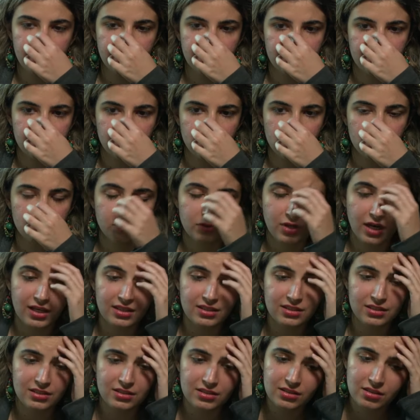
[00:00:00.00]

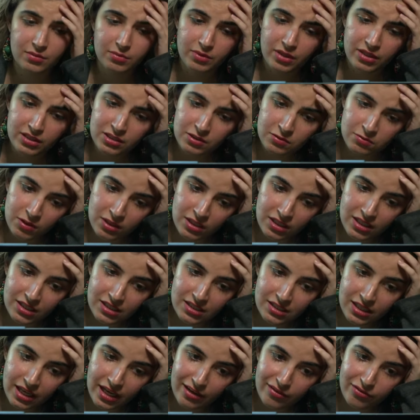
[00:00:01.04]
Surprisingly, the best one is
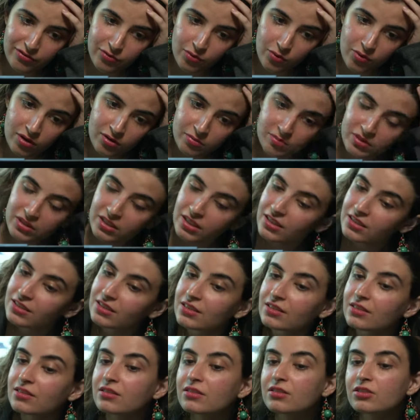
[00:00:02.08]
a4
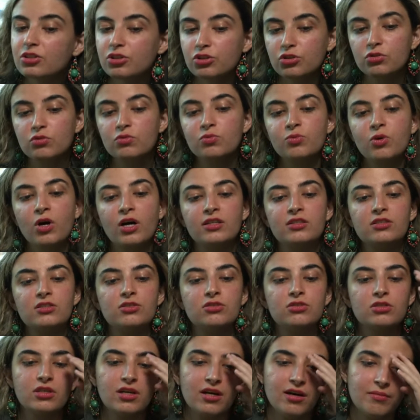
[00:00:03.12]
because you want to
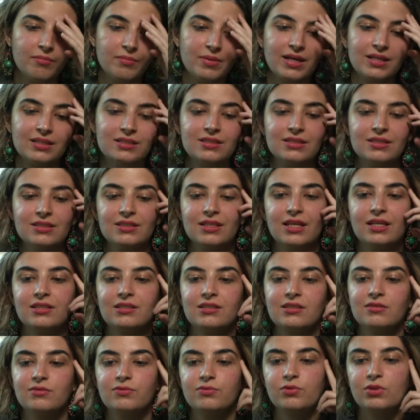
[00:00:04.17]
combat this knight
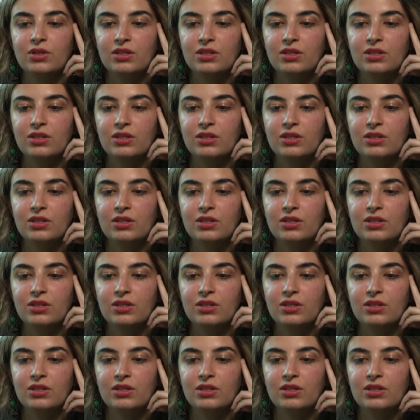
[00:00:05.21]
c4.